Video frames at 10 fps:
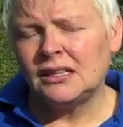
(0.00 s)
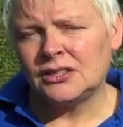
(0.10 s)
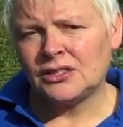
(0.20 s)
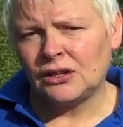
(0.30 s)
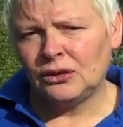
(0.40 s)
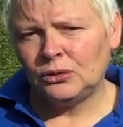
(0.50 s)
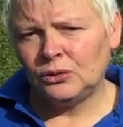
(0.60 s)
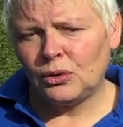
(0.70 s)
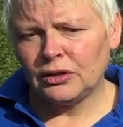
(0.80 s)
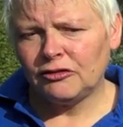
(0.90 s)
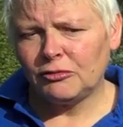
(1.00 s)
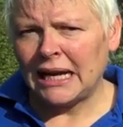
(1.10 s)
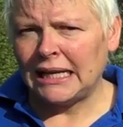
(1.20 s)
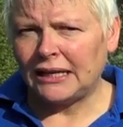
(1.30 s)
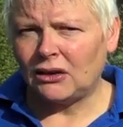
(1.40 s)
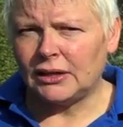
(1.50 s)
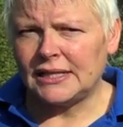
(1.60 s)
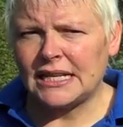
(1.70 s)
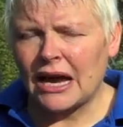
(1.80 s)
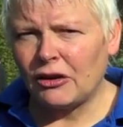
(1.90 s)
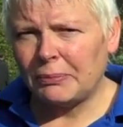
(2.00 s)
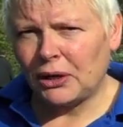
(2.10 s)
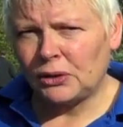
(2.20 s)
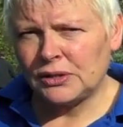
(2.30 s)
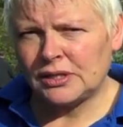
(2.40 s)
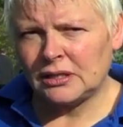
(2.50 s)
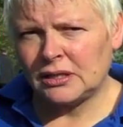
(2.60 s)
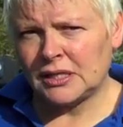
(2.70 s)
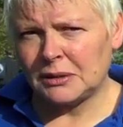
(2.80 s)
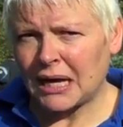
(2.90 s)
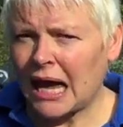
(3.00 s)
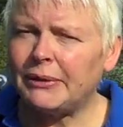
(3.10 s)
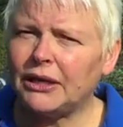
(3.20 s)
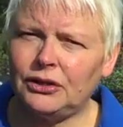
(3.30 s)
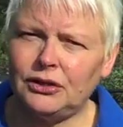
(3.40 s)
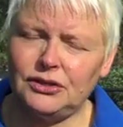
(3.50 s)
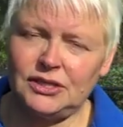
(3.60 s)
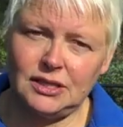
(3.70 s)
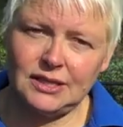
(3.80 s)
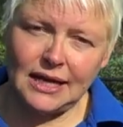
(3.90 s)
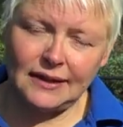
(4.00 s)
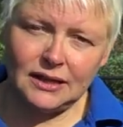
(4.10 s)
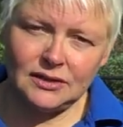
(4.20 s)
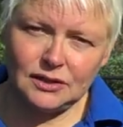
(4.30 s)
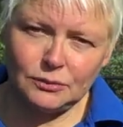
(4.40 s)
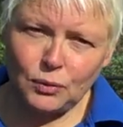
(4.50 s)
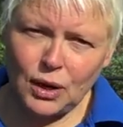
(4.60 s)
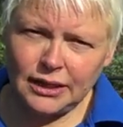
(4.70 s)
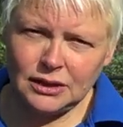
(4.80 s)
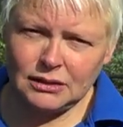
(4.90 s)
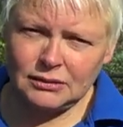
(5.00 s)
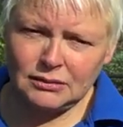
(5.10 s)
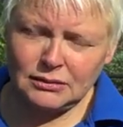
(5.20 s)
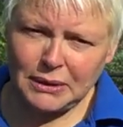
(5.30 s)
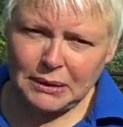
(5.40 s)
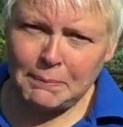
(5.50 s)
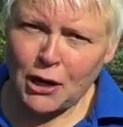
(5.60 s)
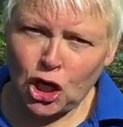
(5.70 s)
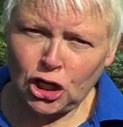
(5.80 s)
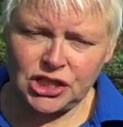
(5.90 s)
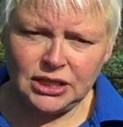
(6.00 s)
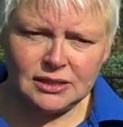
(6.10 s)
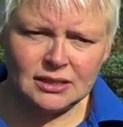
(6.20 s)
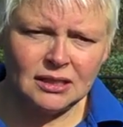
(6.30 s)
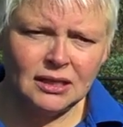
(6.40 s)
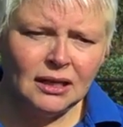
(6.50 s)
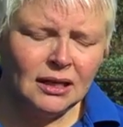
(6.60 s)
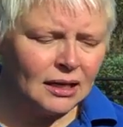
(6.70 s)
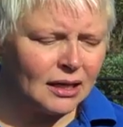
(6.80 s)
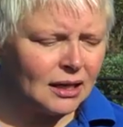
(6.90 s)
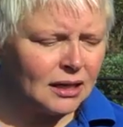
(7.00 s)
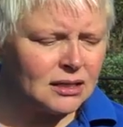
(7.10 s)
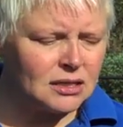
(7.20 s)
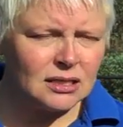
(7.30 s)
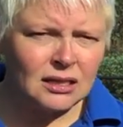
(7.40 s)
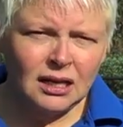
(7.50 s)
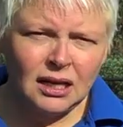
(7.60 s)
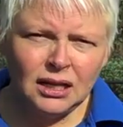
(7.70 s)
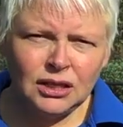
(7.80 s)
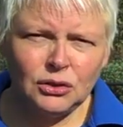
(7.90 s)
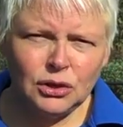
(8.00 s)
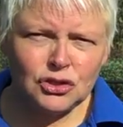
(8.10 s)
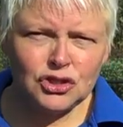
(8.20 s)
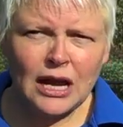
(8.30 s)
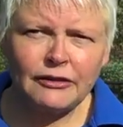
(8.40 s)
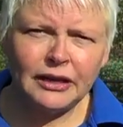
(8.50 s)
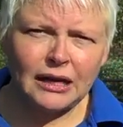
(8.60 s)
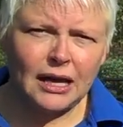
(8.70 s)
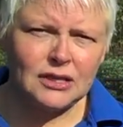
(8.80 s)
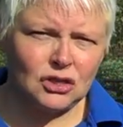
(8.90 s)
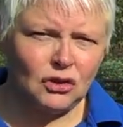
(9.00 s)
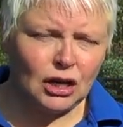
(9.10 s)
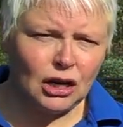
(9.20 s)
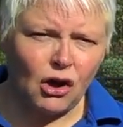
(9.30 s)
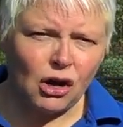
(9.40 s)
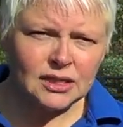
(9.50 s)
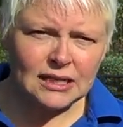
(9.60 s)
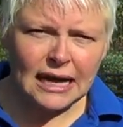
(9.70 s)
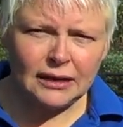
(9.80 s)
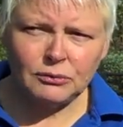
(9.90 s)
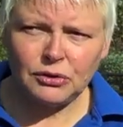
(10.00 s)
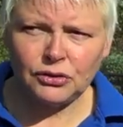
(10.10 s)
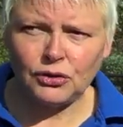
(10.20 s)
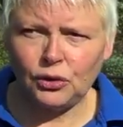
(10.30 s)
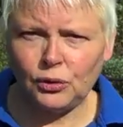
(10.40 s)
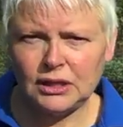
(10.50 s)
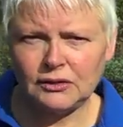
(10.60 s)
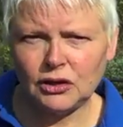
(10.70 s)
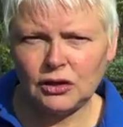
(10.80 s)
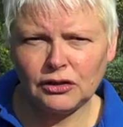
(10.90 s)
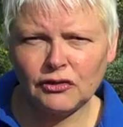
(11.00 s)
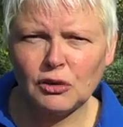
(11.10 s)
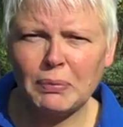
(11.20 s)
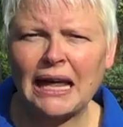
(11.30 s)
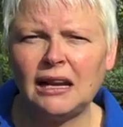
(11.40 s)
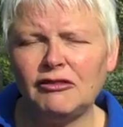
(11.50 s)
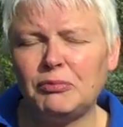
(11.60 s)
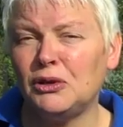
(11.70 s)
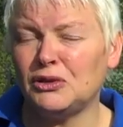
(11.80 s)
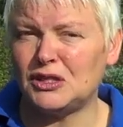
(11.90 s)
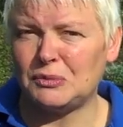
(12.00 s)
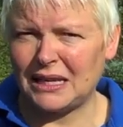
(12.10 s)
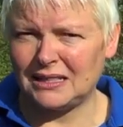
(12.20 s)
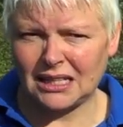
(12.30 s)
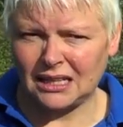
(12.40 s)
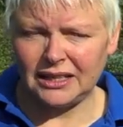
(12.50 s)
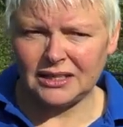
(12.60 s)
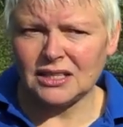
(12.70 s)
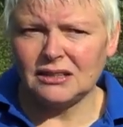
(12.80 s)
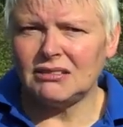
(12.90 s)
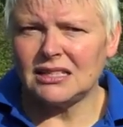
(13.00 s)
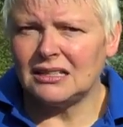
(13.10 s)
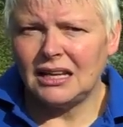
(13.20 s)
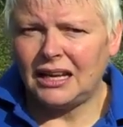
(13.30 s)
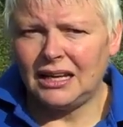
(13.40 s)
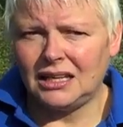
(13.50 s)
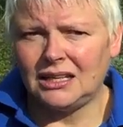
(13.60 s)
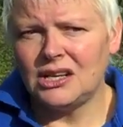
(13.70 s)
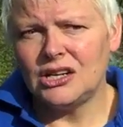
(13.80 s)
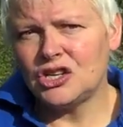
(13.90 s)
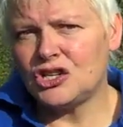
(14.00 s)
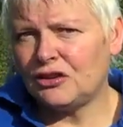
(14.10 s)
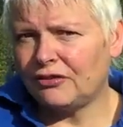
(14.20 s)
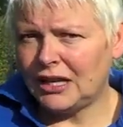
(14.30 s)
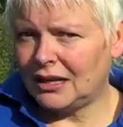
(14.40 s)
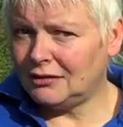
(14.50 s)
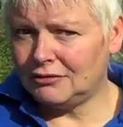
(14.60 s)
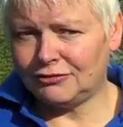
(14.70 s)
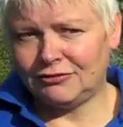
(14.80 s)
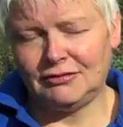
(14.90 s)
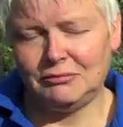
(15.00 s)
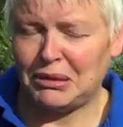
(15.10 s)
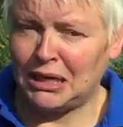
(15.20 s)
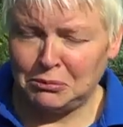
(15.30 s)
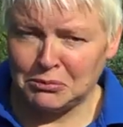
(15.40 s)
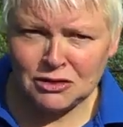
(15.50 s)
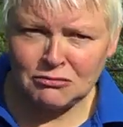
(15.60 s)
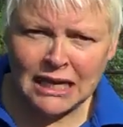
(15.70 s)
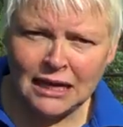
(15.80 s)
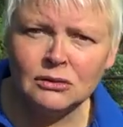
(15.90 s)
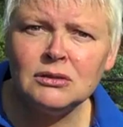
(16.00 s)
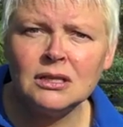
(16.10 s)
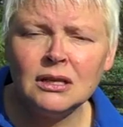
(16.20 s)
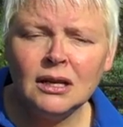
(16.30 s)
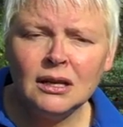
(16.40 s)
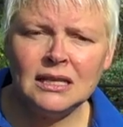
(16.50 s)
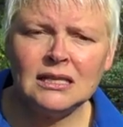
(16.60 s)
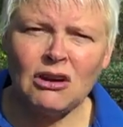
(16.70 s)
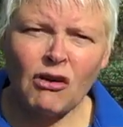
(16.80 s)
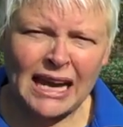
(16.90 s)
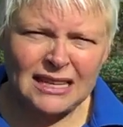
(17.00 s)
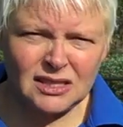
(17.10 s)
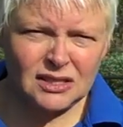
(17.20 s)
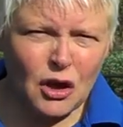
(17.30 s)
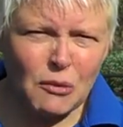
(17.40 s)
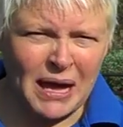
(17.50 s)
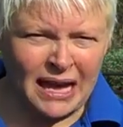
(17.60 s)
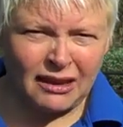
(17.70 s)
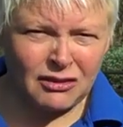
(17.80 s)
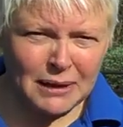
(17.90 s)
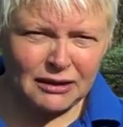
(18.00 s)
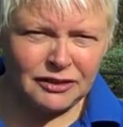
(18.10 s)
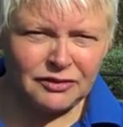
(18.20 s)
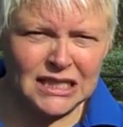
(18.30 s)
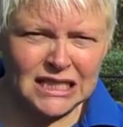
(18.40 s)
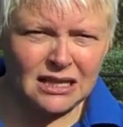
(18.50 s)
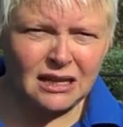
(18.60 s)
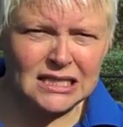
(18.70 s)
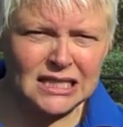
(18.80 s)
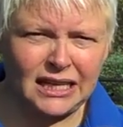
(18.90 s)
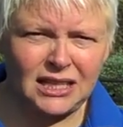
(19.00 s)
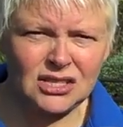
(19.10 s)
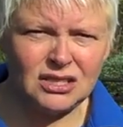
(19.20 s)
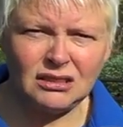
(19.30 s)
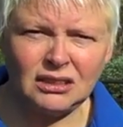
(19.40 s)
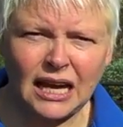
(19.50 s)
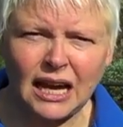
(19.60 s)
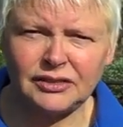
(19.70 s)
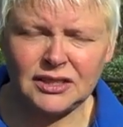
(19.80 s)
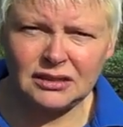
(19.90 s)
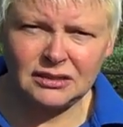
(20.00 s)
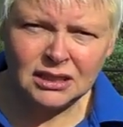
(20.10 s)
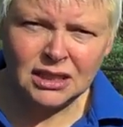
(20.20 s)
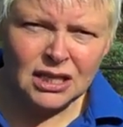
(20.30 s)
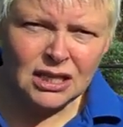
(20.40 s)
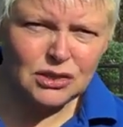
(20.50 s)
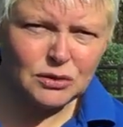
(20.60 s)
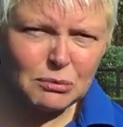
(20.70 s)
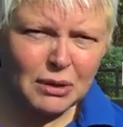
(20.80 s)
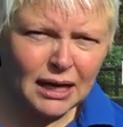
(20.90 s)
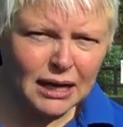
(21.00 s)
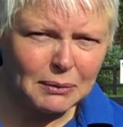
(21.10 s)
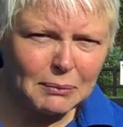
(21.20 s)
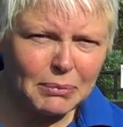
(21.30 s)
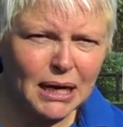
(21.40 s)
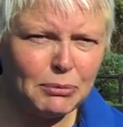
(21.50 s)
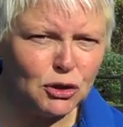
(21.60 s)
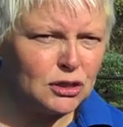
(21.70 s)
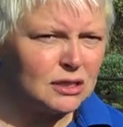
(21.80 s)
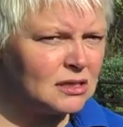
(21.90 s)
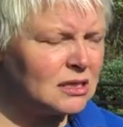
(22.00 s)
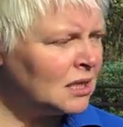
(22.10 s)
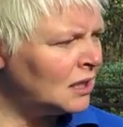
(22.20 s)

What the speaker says: So what you've mainly got is narrowboats and some cabin cruisers, and then some wide beam barges. And you use traffic lights on the lock to let them through, and you've got a panel of buttons basically, so there isn't any shoving of beams around. These lock gates are so big, they're about 15 tonnes each, that you have to do it by buttons